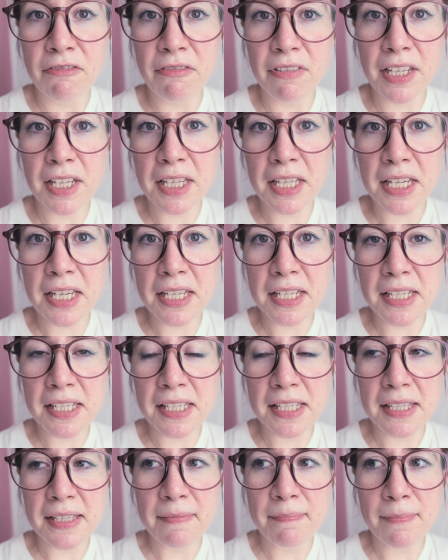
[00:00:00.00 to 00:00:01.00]

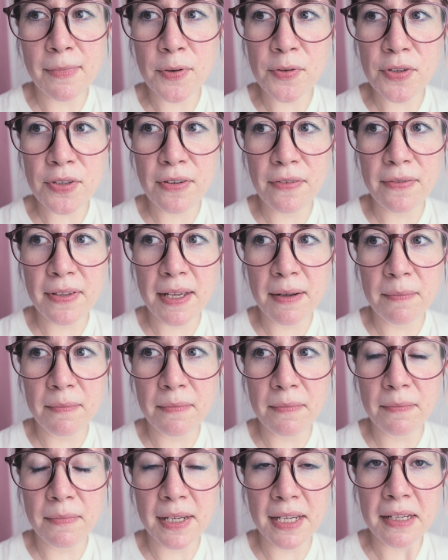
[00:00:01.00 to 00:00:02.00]
feelings, most of
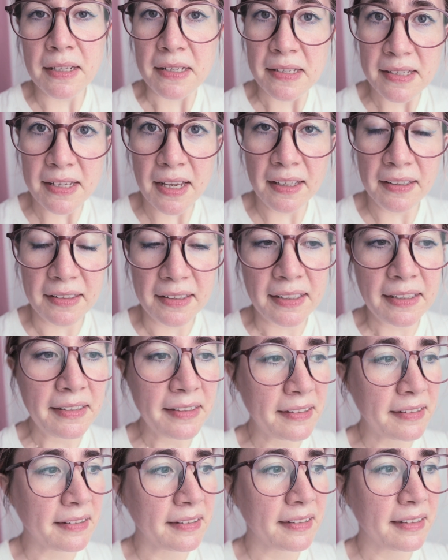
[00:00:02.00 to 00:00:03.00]
them being
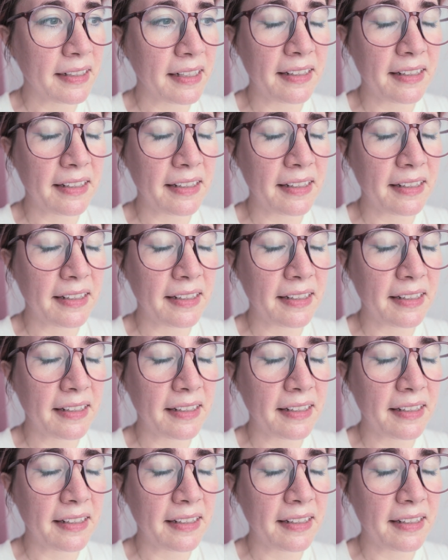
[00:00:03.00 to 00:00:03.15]
sadness